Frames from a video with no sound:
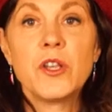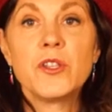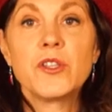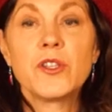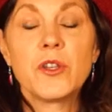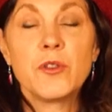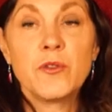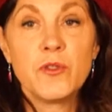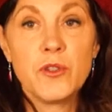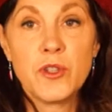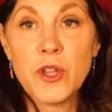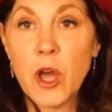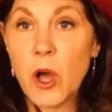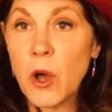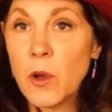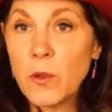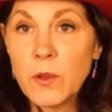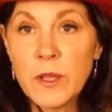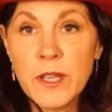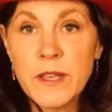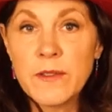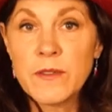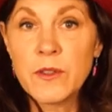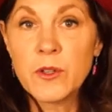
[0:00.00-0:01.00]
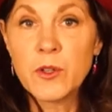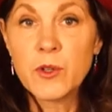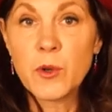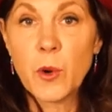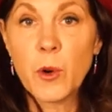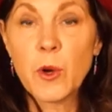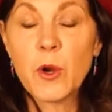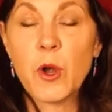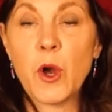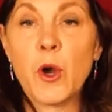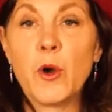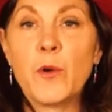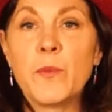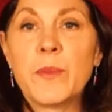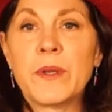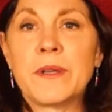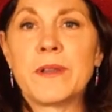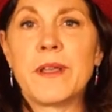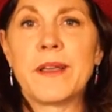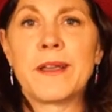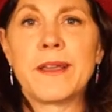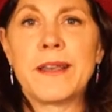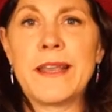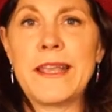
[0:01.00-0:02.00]
So don't leave the door open
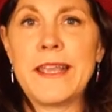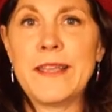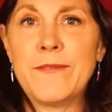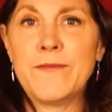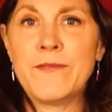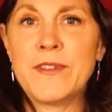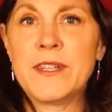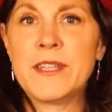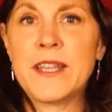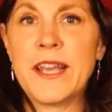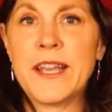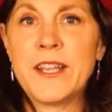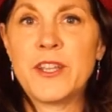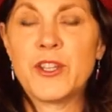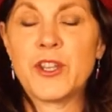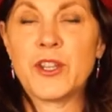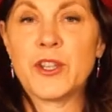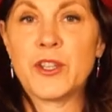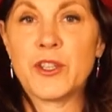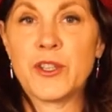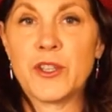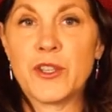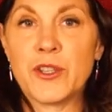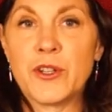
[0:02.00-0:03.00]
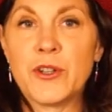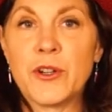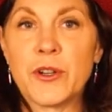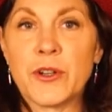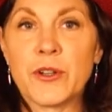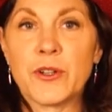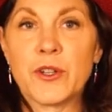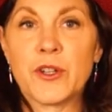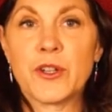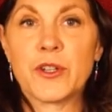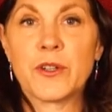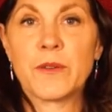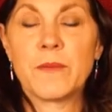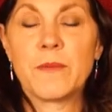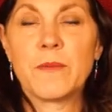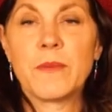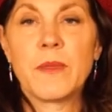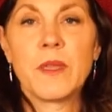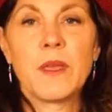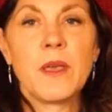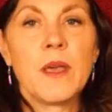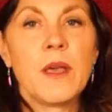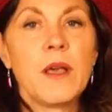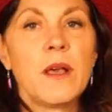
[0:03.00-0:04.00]
like an invitation to search.
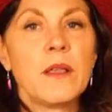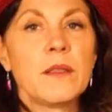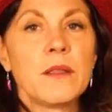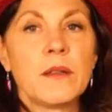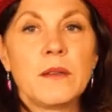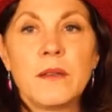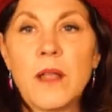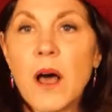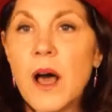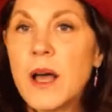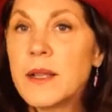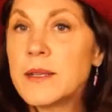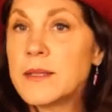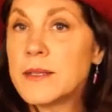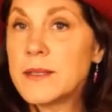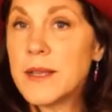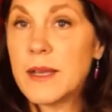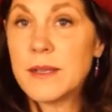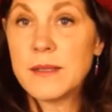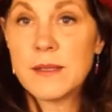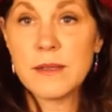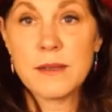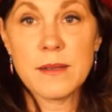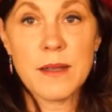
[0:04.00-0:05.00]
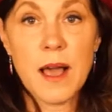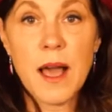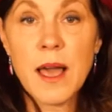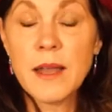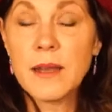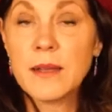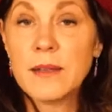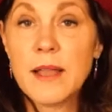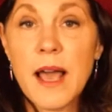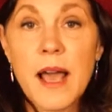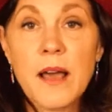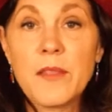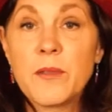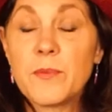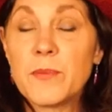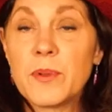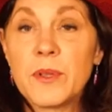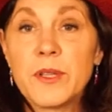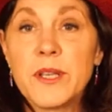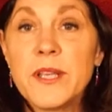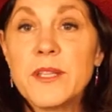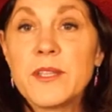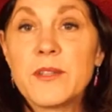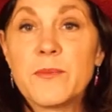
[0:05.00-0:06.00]
The law does not allow the
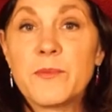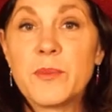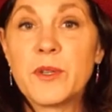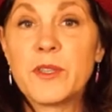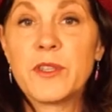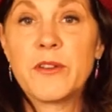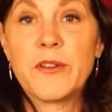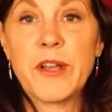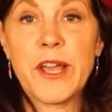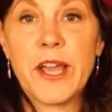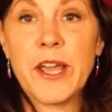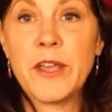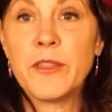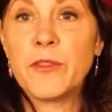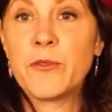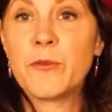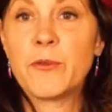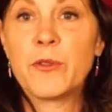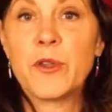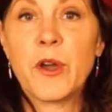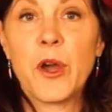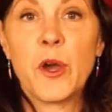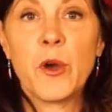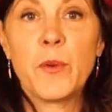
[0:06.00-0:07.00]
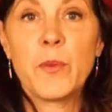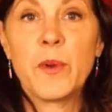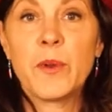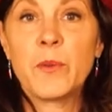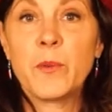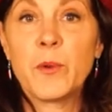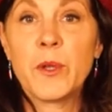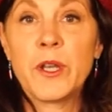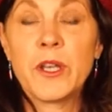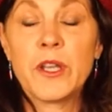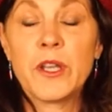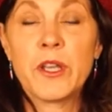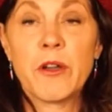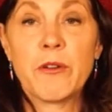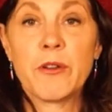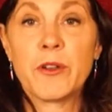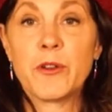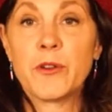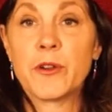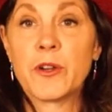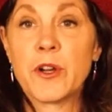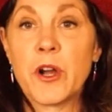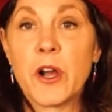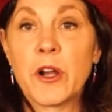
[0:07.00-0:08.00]
police to put their head through the open window in
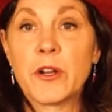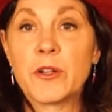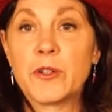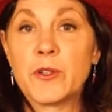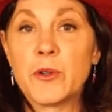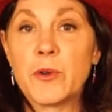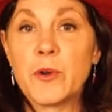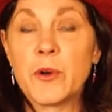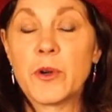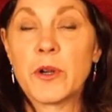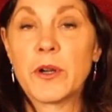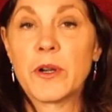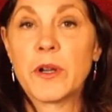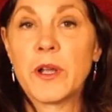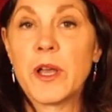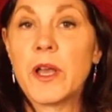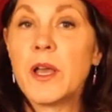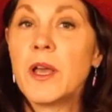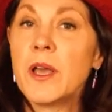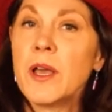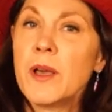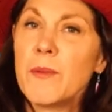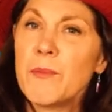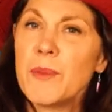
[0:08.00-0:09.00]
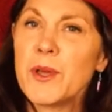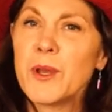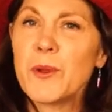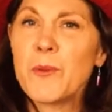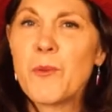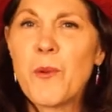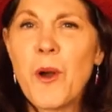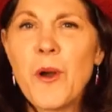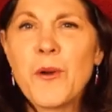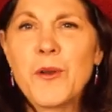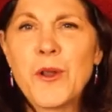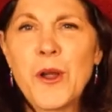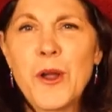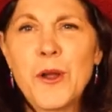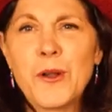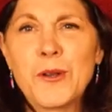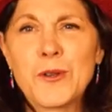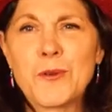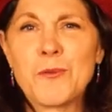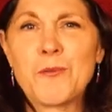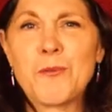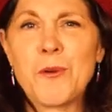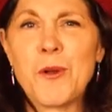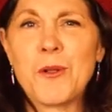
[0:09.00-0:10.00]
your car door, but it won't hurt
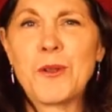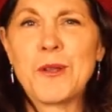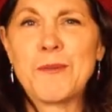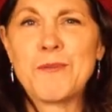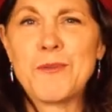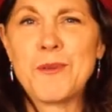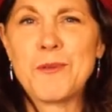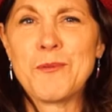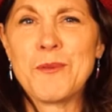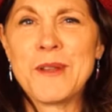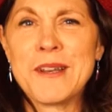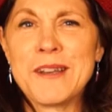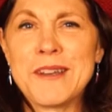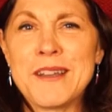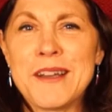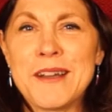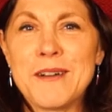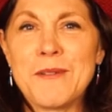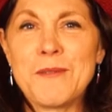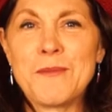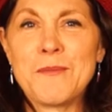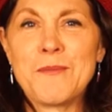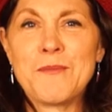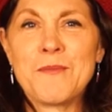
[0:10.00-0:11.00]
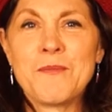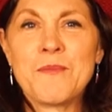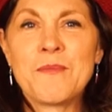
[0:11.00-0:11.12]
to roll up the window.